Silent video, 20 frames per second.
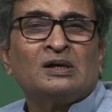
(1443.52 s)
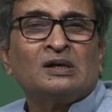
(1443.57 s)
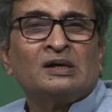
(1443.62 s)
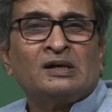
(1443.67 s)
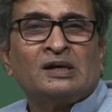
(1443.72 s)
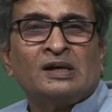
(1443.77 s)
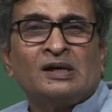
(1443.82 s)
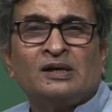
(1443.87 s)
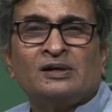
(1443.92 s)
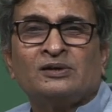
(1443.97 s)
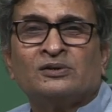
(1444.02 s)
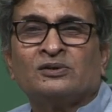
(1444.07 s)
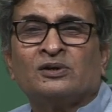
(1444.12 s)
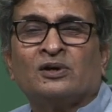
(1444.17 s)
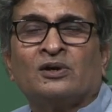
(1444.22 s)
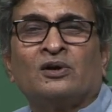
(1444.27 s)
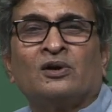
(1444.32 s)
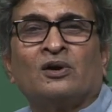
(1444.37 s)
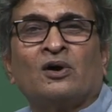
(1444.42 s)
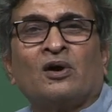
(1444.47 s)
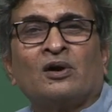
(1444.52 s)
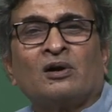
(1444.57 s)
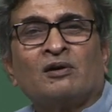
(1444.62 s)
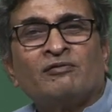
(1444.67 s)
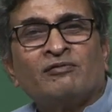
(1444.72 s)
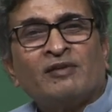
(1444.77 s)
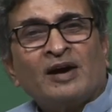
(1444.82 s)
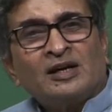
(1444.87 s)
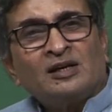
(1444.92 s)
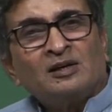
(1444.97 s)
contains a lot of
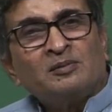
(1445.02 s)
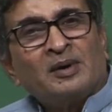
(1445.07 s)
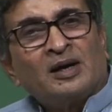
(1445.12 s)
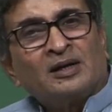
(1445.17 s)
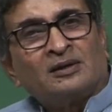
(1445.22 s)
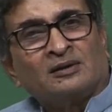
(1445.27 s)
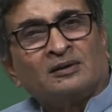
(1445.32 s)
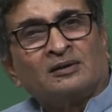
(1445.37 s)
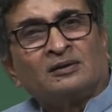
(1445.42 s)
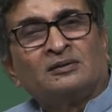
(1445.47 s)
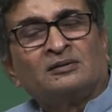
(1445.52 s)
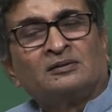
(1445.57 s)
fatty matter